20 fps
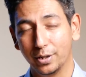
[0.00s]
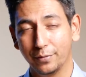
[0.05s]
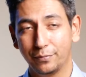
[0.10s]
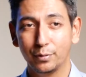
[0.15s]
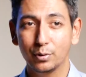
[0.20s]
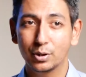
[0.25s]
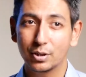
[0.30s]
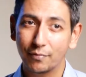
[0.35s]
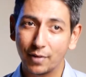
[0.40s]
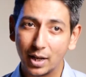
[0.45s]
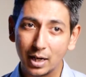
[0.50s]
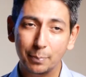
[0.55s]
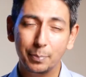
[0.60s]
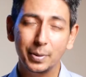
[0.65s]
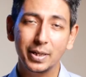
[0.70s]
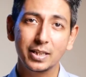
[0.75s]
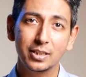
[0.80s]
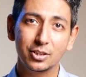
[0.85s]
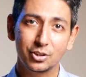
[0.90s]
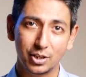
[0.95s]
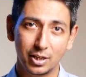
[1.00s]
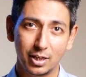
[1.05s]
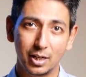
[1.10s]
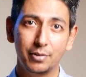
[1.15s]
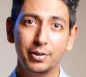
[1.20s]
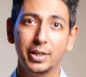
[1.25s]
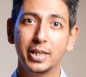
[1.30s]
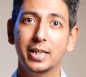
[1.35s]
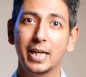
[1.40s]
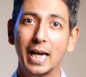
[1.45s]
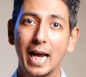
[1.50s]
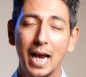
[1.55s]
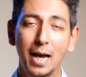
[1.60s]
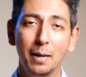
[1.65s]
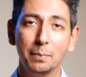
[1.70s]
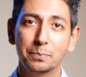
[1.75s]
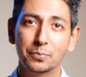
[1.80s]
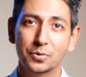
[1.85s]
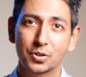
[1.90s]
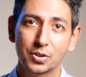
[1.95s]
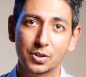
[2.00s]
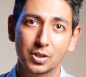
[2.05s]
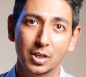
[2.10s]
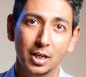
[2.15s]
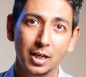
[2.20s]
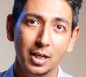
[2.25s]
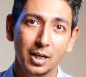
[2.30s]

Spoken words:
If you're developing generic apps